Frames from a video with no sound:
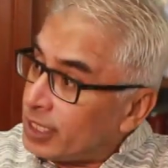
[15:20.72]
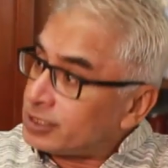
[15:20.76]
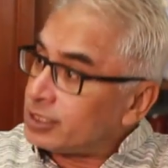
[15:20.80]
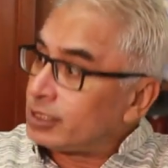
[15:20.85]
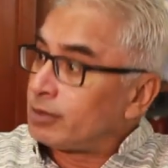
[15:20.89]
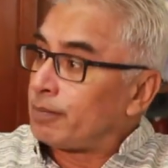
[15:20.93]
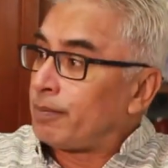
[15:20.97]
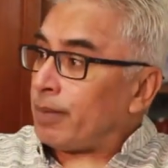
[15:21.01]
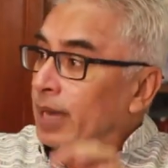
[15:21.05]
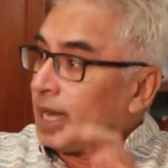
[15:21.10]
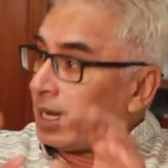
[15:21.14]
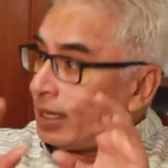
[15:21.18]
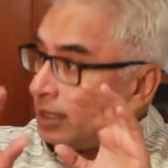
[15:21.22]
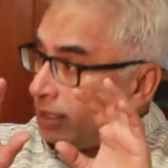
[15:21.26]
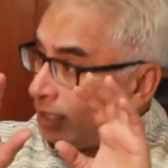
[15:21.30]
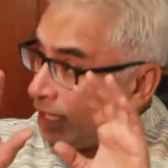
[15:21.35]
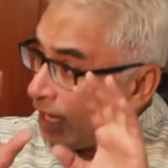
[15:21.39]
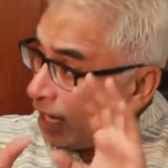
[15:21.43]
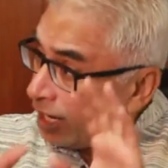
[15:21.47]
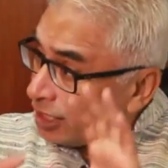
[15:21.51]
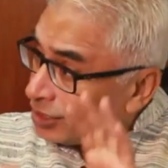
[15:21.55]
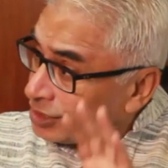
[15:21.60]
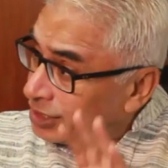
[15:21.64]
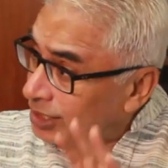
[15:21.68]
propagated
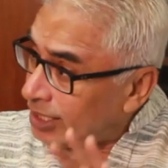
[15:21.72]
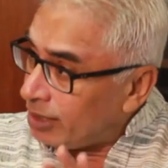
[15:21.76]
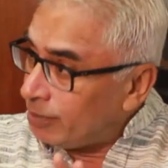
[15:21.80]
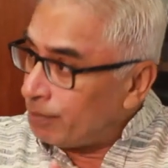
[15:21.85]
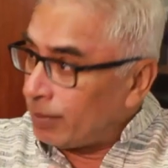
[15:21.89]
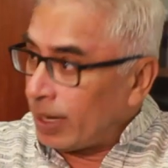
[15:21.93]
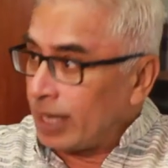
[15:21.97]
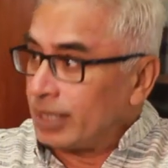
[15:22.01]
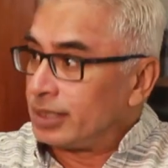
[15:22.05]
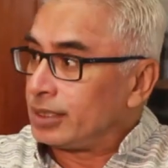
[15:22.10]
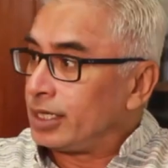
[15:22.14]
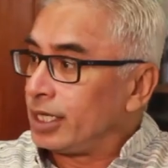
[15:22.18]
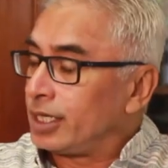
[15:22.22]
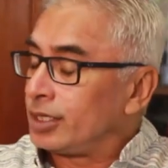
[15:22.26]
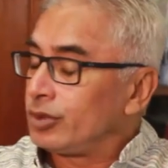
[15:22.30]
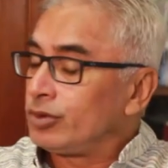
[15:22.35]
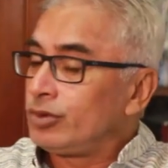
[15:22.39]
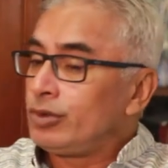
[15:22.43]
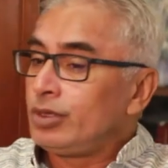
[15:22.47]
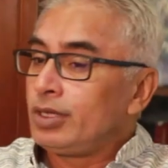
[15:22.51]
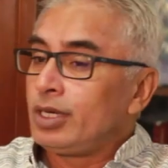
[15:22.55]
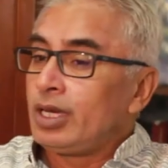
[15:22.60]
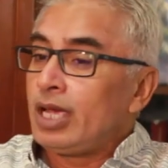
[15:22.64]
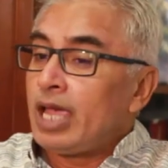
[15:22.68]
by largely by
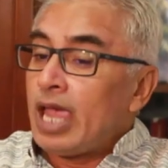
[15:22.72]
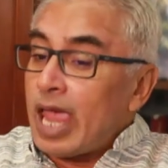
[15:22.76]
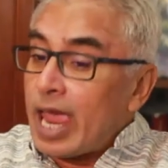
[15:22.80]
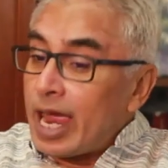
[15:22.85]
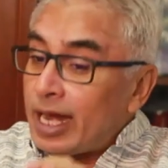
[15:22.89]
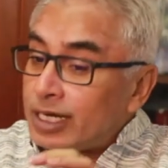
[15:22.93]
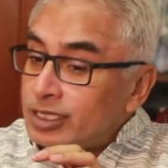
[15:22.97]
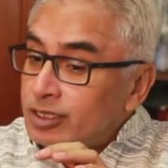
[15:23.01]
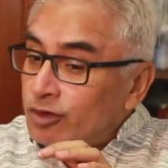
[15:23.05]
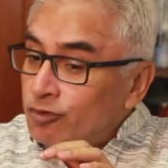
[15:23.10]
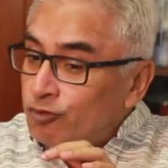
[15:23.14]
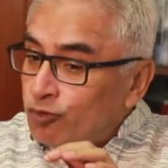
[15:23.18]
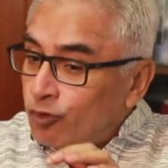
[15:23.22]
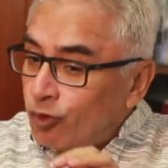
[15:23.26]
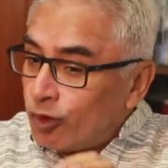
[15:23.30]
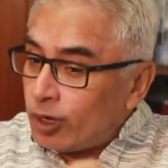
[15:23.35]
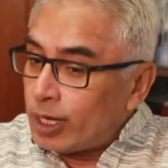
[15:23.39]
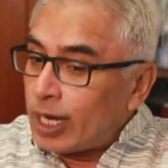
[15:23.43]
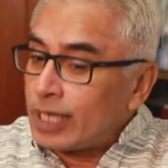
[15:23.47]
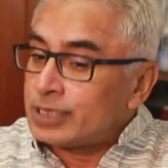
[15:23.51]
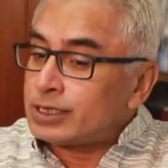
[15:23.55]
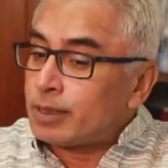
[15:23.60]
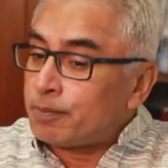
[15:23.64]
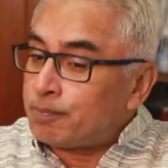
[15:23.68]
Nehru
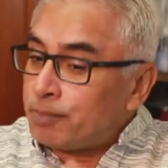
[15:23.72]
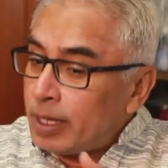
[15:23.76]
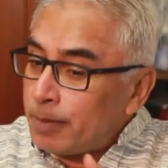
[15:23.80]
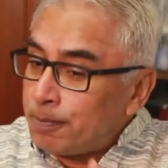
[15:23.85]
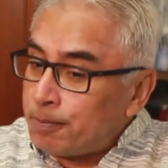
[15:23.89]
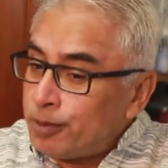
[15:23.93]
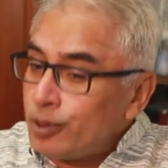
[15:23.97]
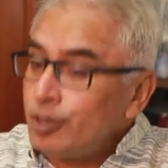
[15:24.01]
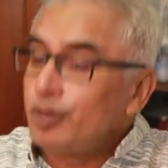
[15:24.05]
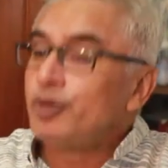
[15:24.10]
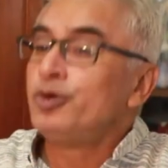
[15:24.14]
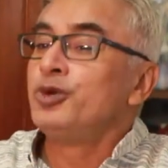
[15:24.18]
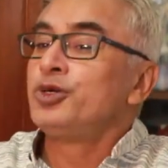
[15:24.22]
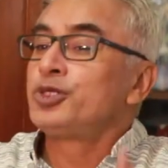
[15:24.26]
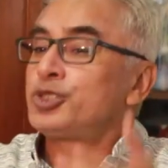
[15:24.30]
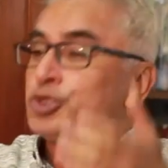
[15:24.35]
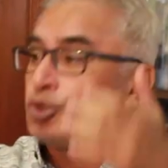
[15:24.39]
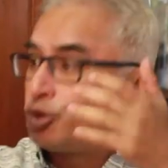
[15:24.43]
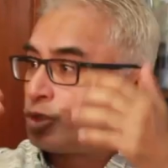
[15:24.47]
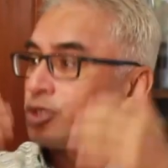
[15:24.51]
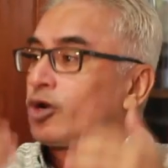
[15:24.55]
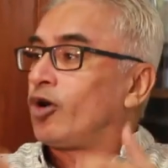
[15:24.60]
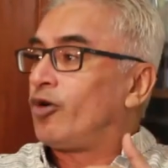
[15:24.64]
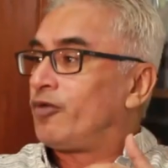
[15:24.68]
and the and the
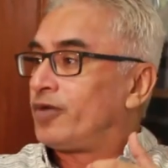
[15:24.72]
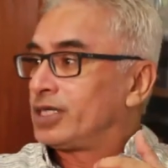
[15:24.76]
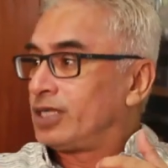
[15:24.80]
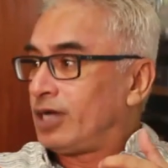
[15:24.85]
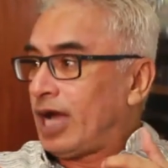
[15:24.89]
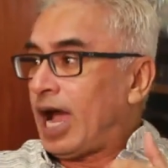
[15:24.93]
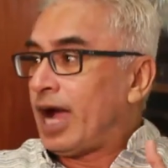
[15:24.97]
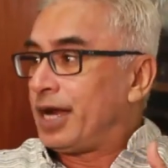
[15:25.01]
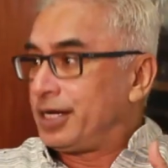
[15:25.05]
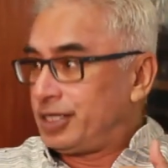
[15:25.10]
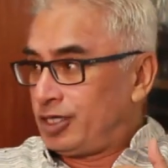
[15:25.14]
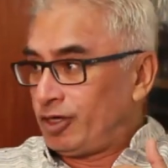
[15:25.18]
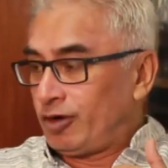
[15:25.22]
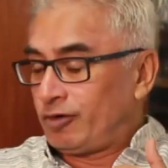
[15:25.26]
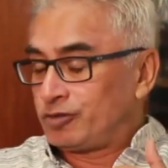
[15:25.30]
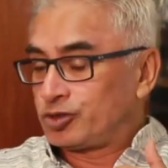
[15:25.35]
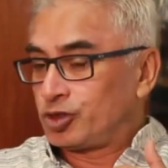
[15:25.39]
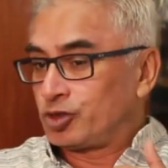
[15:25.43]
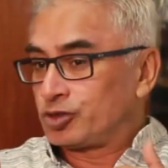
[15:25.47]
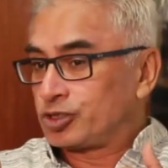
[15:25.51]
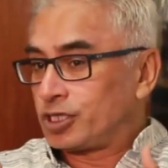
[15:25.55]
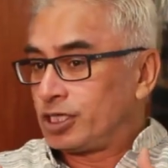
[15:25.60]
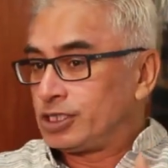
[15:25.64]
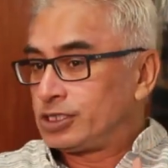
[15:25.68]
people who took over the
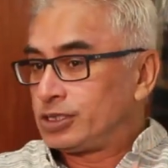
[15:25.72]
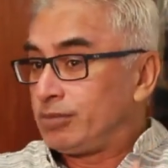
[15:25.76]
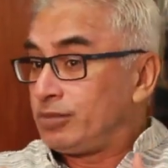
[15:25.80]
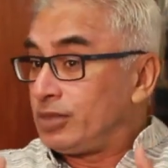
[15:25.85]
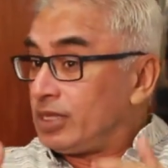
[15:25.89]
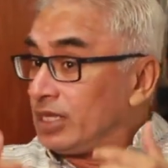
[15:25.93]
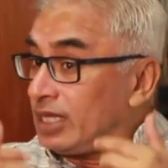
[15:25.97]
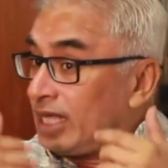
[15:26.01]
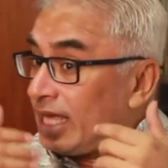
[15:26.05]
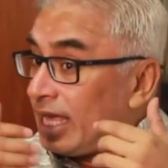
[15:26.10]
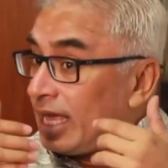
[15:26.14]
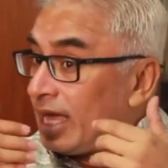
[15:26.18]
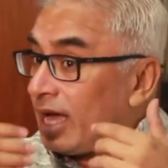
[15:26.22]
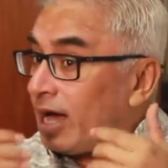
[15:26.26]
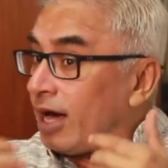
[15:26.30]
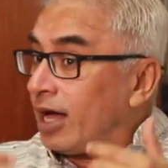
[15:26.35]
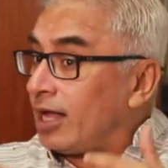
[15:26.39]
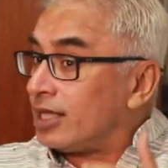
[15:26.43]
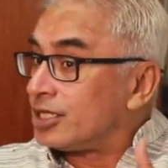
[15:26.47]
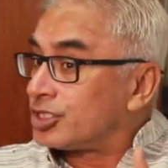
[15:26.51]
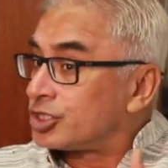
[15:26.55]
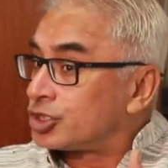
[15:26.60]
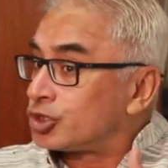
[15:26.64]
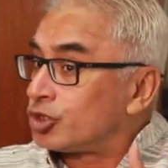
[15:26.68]
idea of socialism
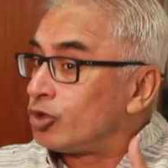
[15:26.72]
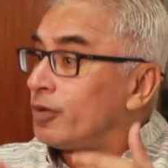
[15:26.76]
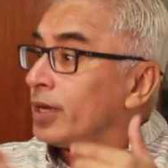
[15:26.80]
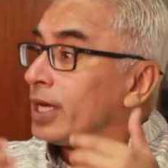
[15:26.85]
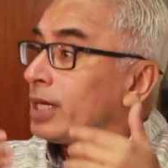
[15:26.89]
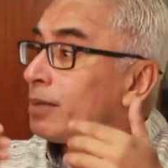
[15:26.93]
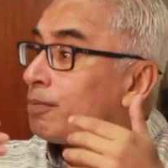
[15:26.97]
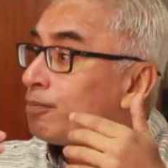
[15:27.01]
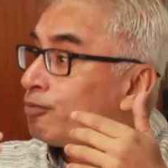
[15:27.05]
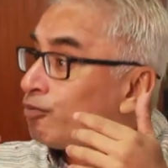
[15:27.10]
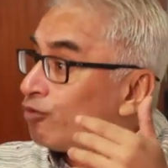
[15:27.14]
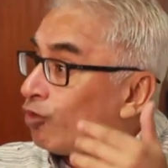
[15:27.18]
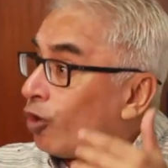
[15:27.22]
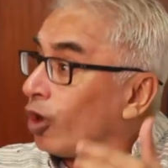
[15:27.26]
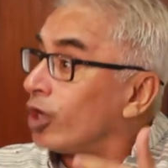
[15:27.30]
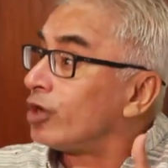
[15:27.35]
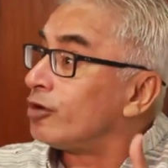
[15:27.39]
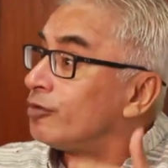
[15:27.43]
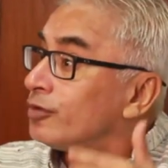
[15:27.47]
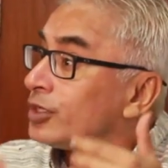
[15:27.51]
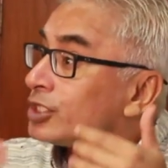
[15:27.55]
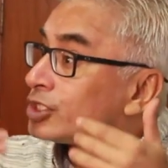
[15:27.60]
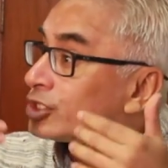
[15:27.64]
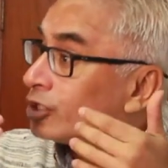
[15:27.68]
they also were
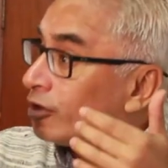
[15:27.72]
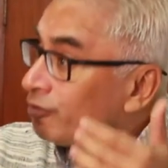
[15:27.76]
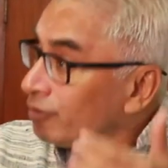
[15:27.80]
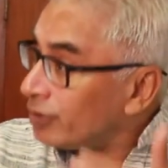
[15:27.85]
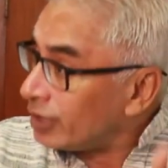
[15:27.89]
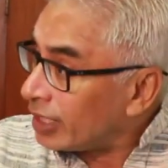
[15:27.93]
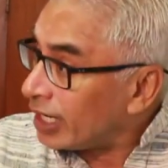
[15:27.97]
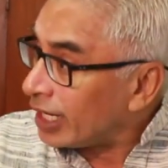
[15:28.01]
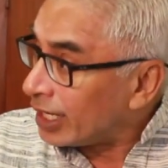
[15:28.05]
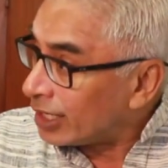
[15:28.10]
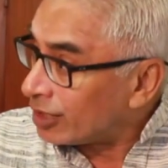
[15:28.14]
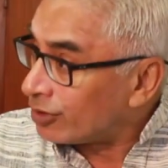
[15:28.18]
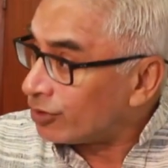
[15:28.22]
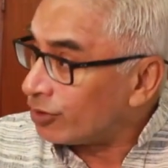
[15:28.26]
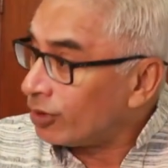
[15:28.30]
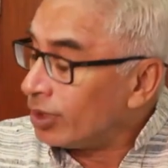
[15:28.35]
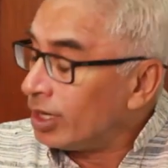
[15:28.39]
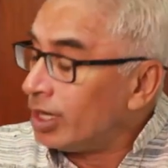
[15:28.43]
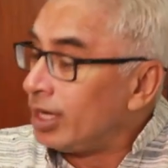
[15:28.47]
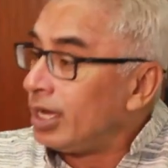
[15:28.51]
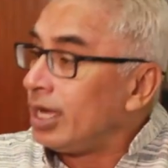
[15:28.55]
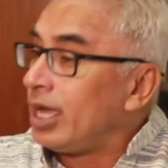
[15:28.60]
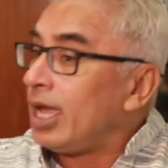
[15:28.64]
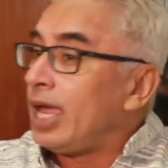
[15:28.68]
followers of
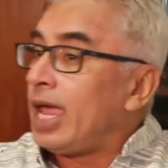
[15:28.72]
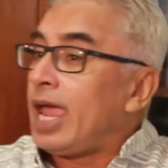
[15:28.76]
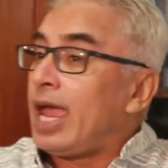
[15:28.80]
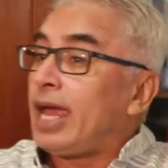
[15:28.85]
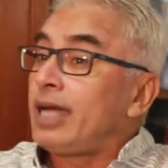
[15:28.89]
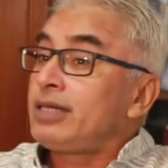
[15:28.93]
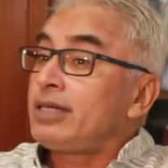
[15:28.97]
Nehru